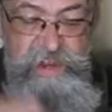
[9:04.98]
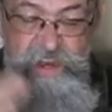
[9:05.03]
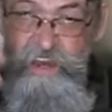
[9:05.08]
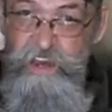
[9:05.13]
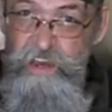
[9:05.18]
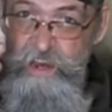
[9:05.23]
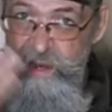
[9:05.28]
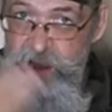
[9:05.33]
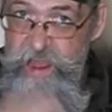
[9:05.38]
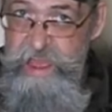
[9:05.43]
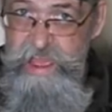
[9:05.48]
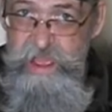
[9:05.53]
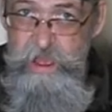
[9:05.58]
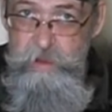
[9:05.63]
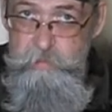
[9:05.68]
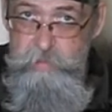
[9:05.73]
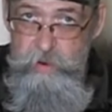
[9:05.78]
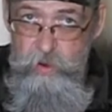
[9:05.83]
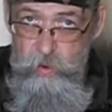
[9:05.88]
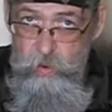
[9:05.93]
lay
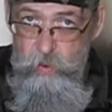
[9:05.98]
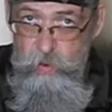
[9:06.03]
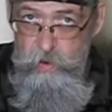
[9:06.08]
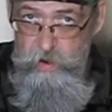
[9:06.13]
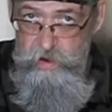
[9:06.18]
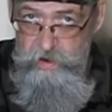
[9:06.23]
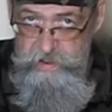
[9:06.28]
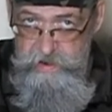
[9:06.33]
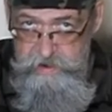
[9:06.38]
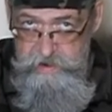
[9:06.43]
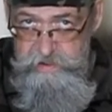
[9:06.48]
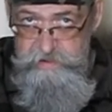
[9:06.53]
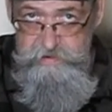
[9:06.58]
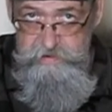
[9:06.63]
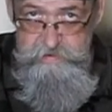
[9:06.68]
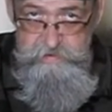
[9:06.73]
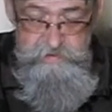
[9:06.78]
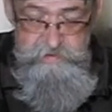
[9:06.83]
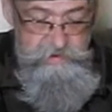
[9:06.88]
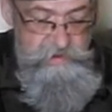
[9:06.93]
a pole in
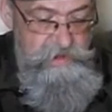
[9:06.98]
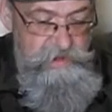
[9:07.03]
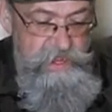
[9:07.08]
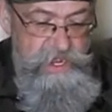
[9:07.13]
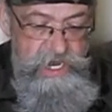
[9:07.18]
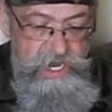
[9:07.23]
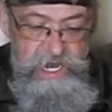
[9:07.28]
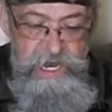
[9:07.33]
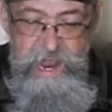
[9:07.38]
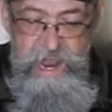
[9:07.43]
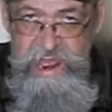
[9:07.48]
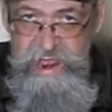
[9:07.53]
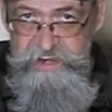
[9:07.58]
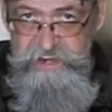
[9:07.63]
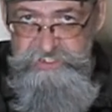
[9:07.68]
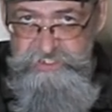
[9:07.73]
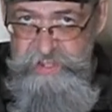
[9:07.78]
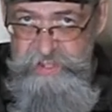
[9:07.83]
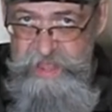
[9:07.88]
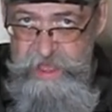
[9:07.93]
it,
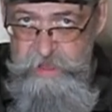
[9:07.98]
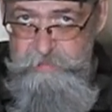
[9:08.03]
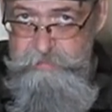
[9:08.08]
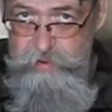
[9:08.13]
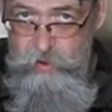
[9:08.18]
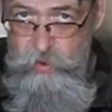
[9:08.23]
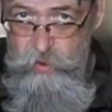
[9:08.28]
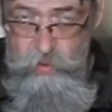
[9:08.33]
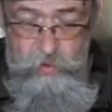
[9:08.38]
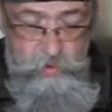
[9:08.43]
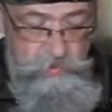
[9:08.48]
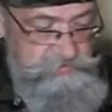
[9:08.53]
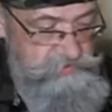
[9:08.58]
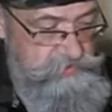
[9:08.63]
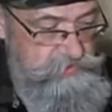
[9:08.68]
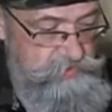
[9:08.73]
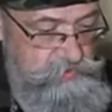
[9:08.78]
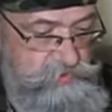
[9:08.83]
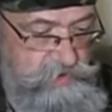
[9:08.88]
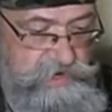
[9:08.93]
lash that pole
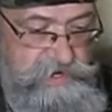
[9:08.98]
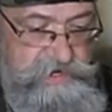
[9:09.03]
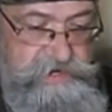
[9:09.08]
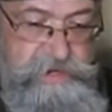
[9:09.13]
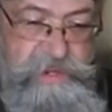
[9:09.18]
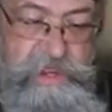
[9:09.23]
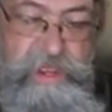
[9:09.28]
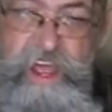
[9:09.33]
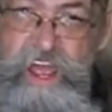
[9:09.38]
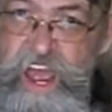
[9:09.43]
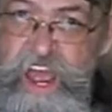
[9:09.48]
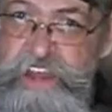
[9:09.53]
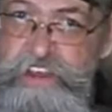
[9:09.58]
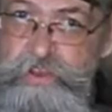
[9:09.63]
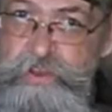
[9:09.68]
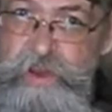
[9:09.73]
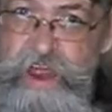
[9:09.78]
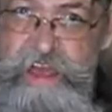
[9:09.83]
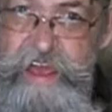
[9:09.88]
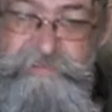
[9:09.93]
to it, and
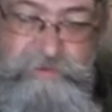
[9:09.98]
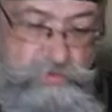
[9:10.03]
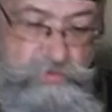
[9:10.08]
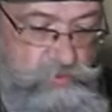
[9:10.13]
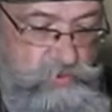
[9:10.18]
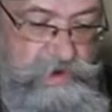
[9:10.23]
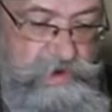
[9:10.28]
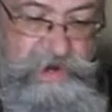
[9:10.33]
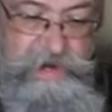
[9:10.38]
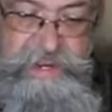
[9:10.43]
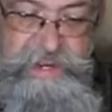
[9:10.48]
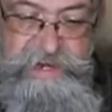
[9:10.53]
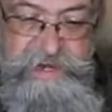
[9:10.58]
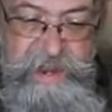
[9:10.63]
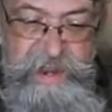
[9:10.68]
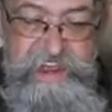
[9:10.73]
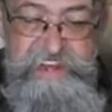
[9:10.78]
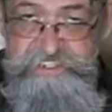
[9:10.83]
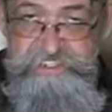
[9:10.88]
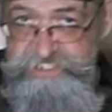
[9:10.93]
you'd have a really
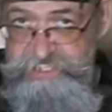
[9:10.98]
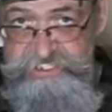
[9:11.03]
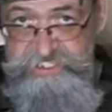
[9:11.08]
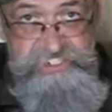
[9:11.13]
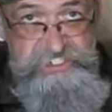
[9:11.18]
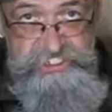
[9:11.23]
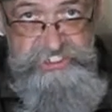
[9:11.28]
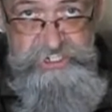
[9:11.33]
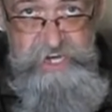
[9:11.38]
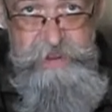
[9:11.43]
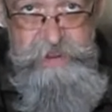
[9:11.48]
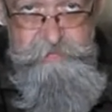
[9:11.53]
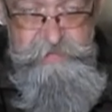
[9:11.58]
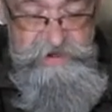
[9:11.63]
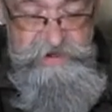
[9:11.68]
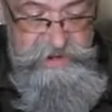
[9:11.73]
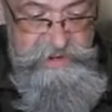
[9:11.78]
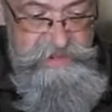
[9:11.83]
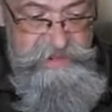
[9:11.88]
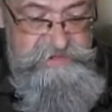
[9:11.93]
nice, just the shape
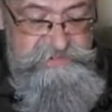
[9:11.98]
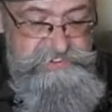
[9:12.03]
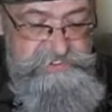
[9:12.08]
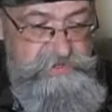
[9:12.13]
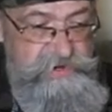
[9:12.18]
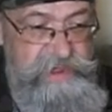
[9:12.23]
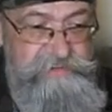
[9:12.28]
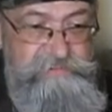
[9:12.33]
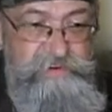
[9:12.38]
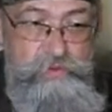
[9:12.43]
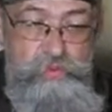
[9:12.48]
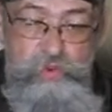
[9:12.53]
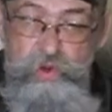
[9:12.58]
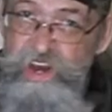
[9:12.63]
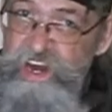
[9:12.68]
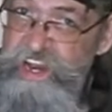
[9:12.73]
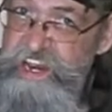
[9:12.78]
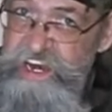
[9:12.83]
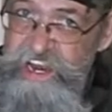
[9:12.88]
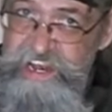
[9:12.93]
it is, you'd have a
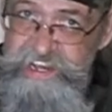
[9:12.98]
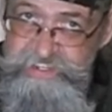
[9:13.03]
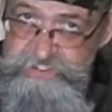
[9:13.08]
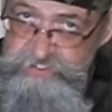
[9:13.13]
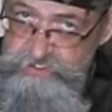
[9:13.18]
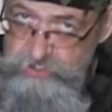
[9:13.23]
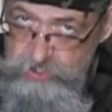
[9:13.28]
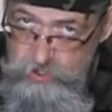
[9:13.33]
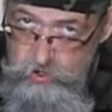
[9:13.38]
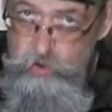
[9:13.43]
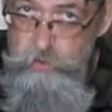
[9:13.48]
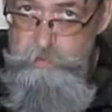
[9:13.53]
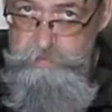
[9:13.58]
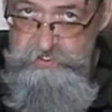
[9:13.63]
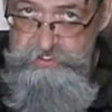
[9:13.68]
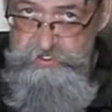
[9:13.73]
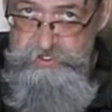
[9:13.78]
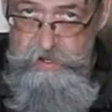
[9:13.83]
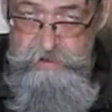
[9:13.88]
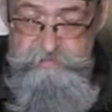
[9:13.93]
really nice scoop
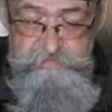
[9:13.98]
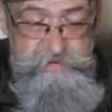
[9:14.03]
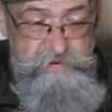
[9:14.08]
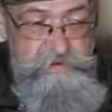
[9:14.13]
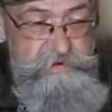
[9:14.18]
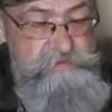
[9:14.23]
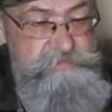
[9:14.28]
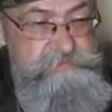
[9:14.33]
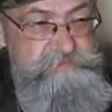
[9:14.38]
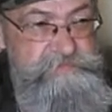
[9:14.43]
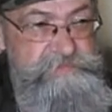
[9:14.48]
shovel.